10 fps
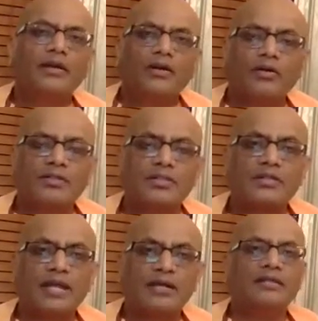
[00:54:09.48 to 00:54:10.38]

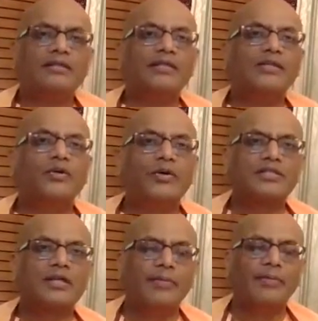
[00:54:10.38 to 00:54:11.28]
constantly that echo
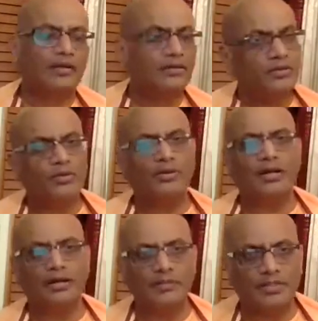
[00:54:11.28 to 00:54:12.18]
is coming? You are
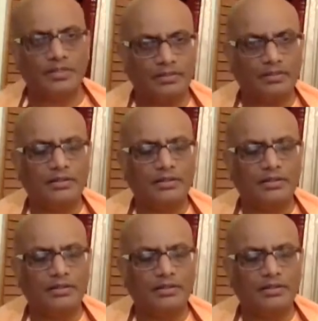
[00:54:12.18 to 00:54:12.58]
unlimited.